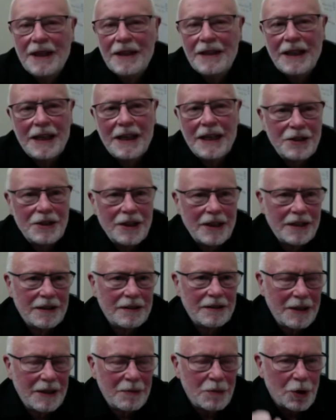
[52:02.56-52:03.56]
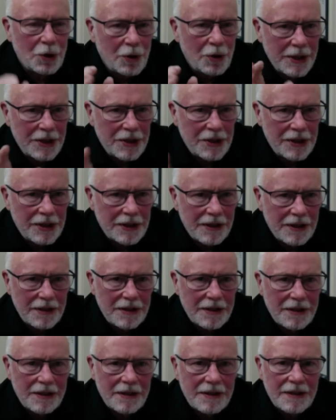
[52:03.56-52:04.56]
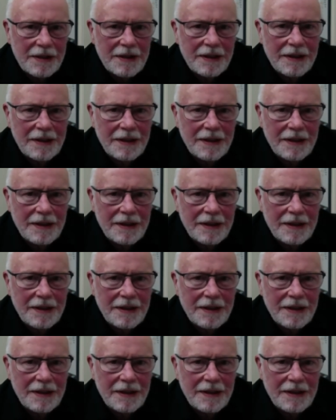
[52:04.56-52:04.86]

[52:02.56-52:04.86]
okay joe any more questions